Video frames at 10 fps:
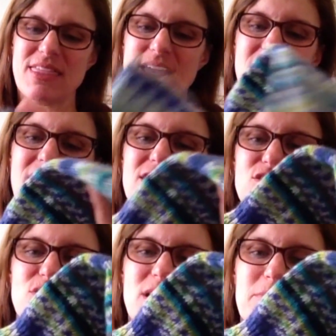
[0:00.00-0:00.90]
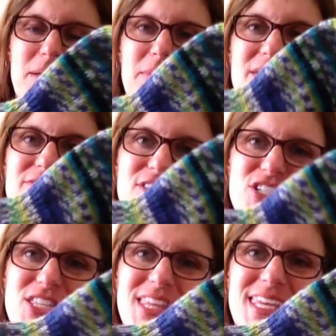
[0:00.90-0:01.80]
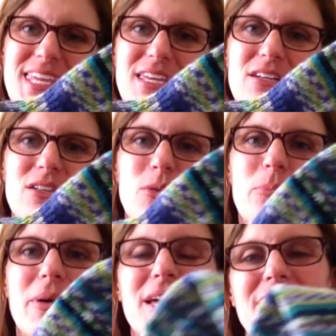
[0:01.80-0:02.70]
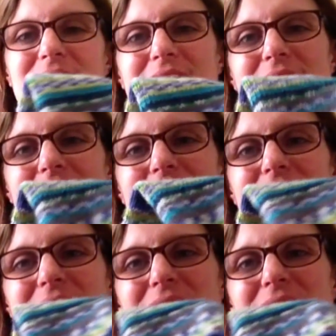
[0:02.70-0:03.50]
on the trip maybe I finished the heel, but he